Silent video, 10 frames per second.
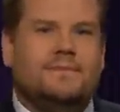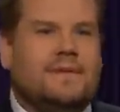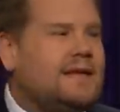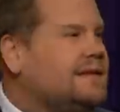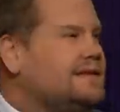
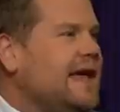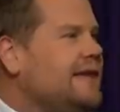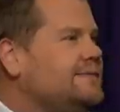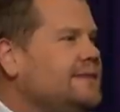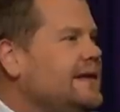This is it. This is it.
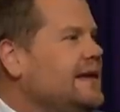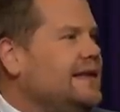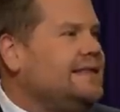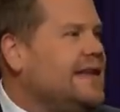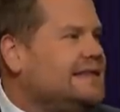
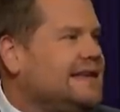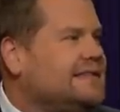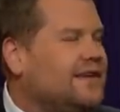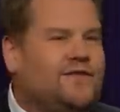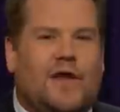This
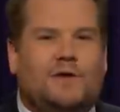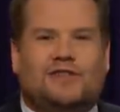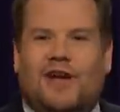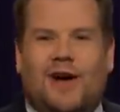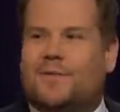is the
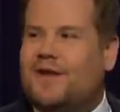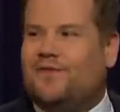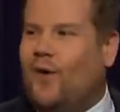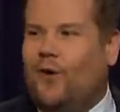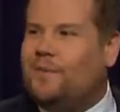future
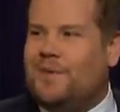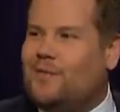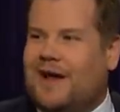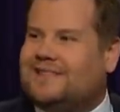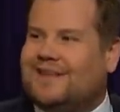we've all been
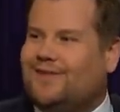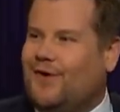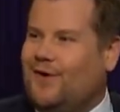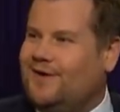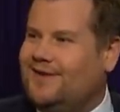waiting for.